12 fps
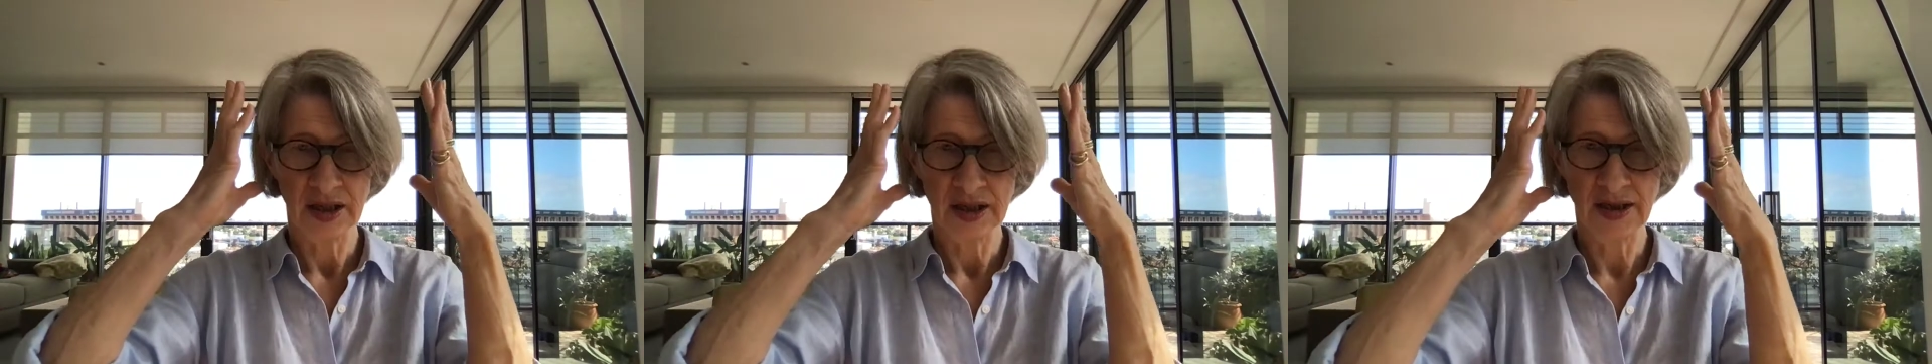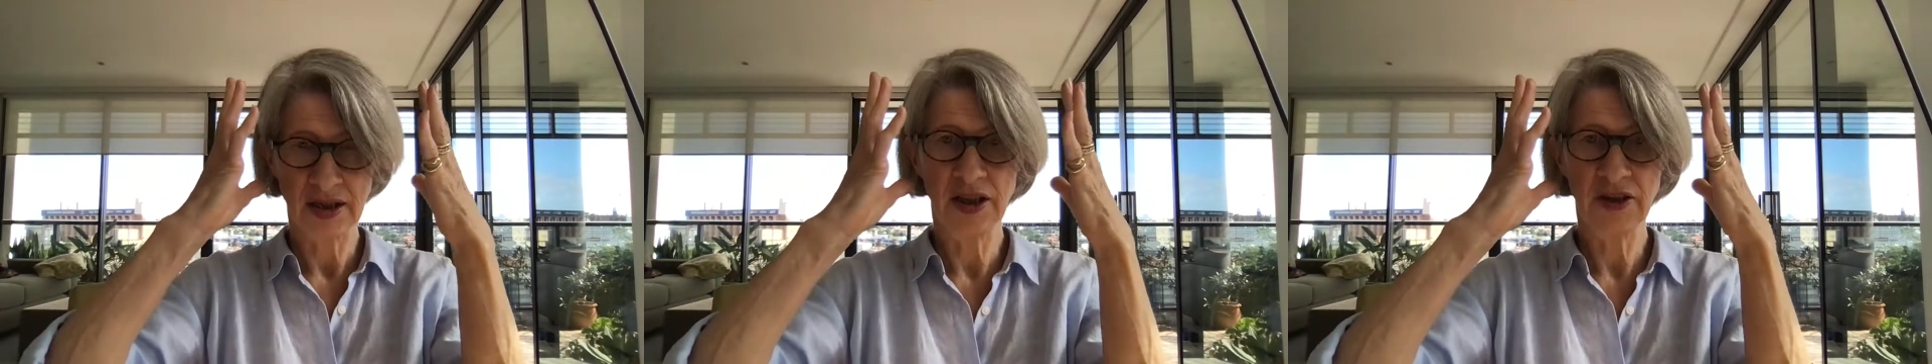
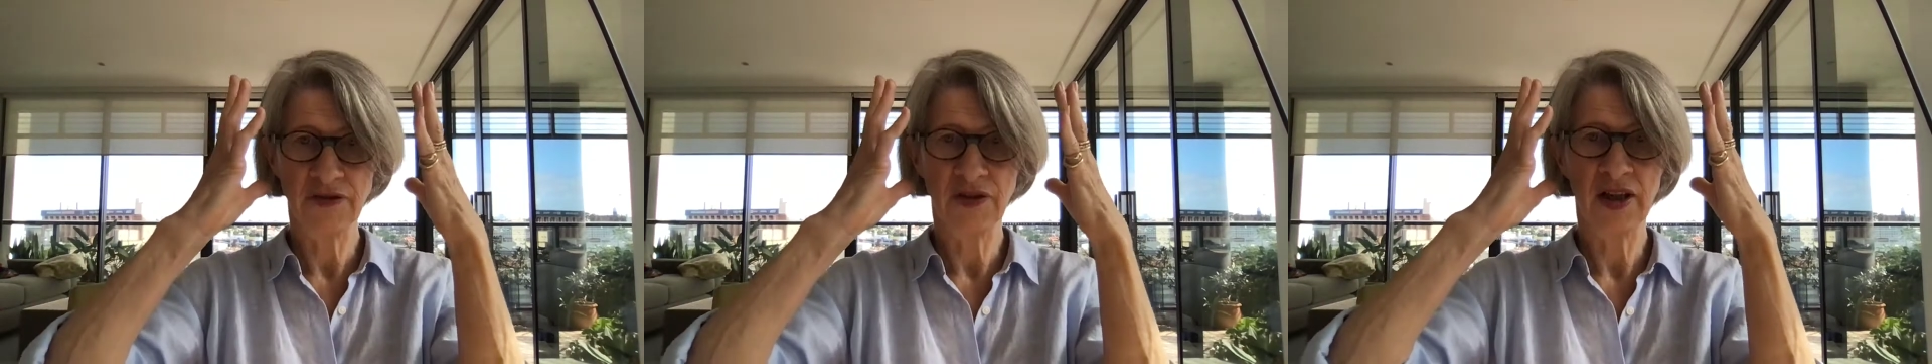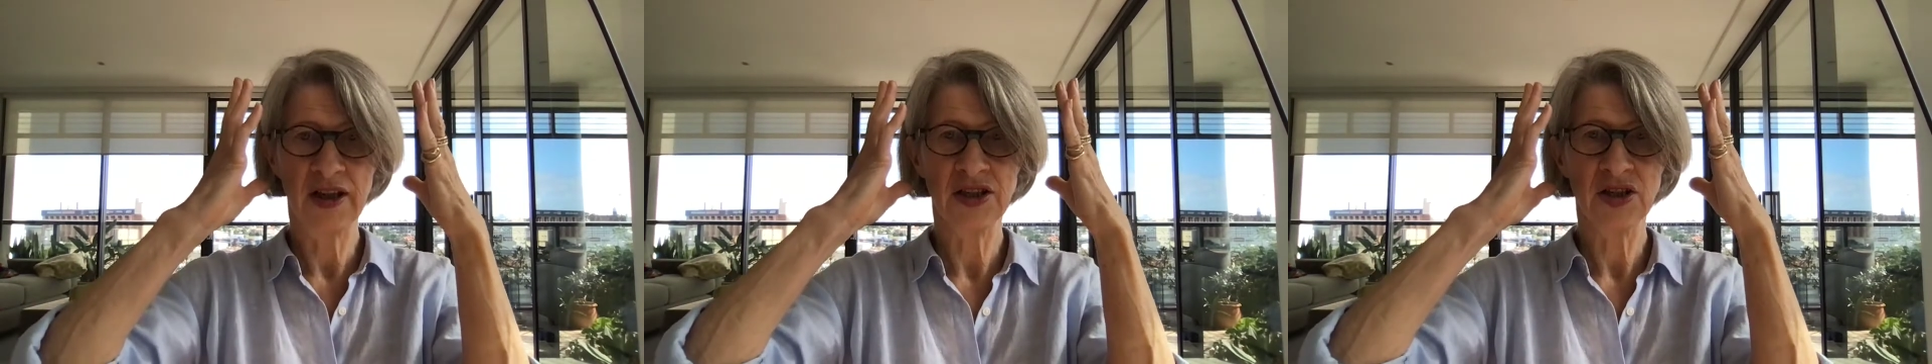
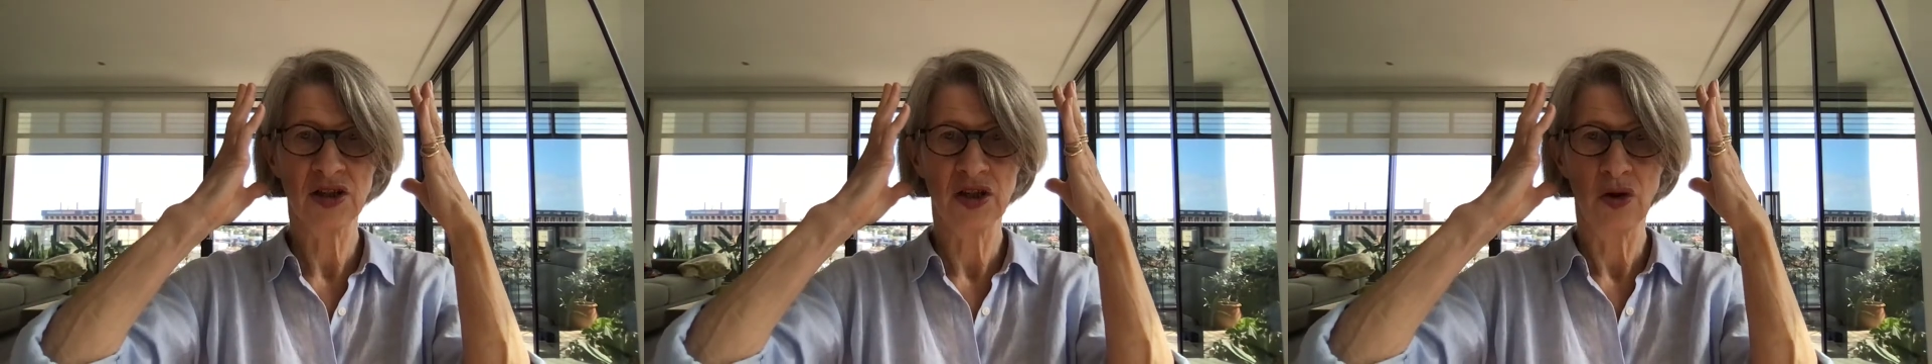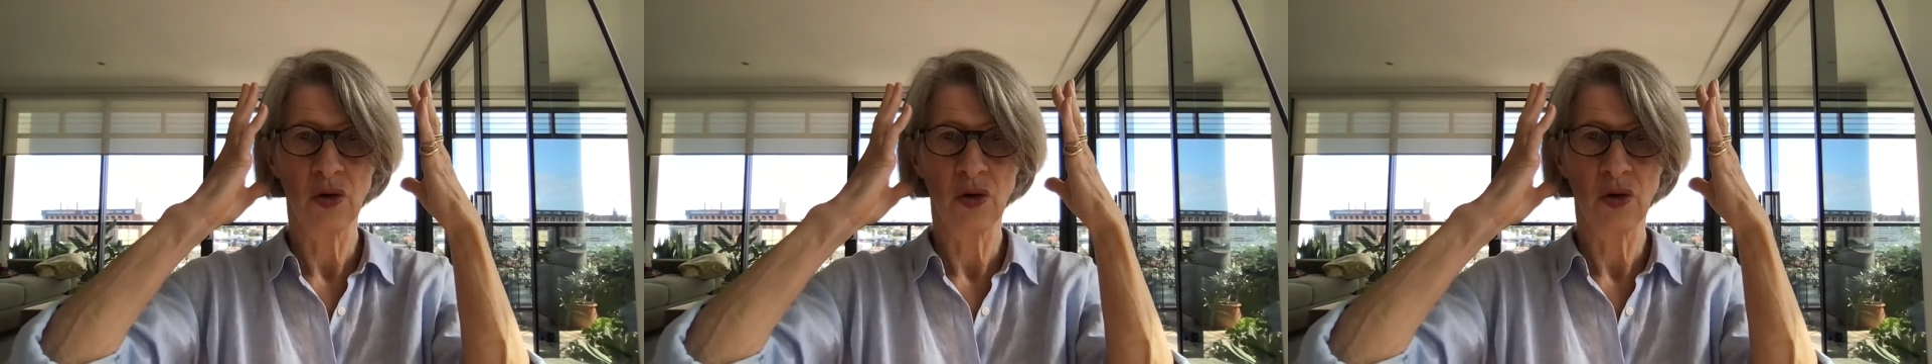signifies